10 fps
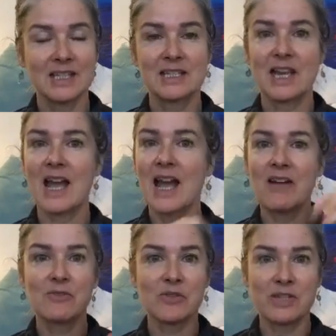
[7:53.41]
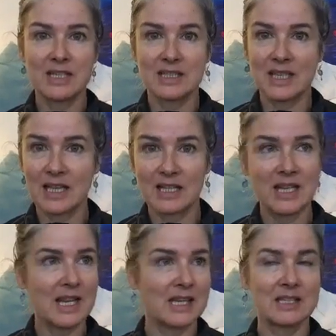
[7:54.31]
to have all these
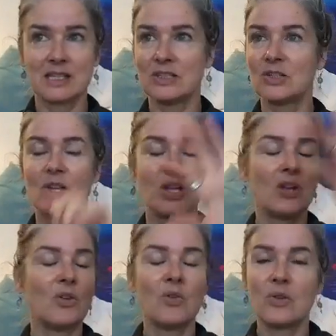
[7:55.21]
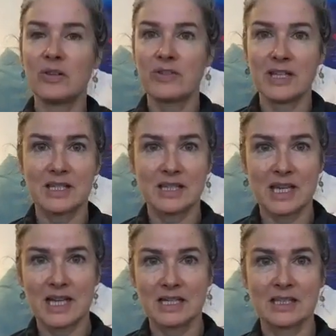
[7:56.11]
techniques and all of these
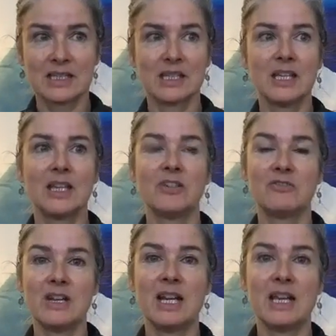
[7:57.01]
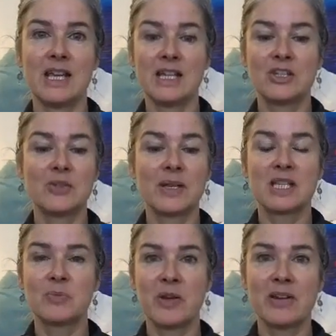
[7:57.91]
things really to
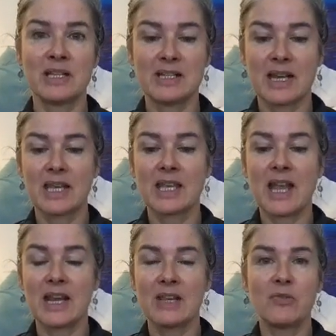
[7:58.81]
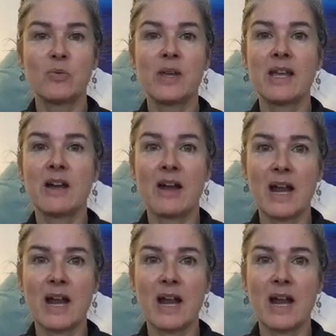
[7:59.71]
experience that again. If we are